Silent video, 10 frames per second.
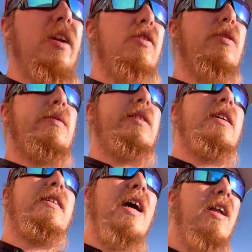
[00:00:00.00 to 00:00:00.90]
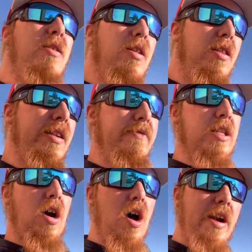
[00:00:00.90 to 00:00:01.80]
Christmassy. It kind of leaves
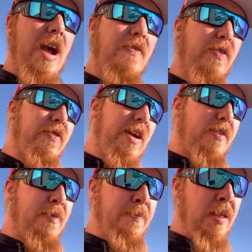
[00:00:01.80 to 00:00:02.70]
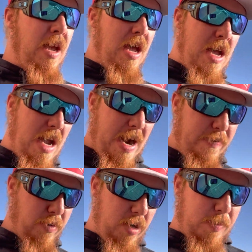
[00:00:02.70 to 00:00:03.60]
an odd after flavor
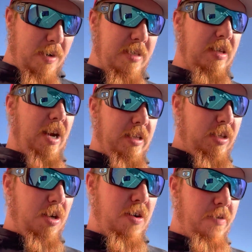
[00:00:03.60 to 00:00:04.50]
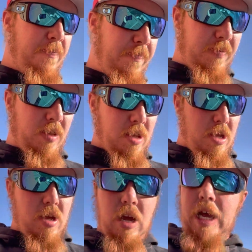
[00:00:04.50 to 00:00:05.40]
afterwards, but it's not so
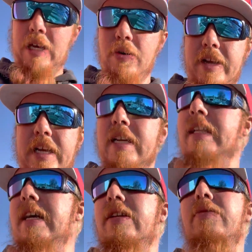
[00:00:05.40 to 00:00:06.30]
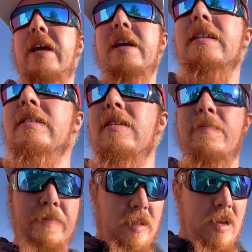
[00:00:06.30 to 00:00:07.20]
annoying that you can't
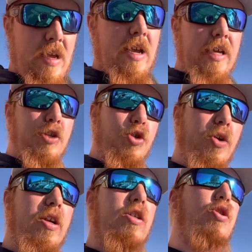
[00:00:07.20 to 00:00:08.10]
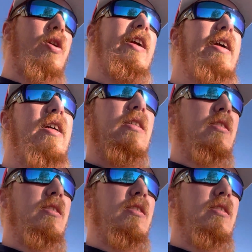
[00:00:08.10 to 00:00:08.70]
enjoy your drink.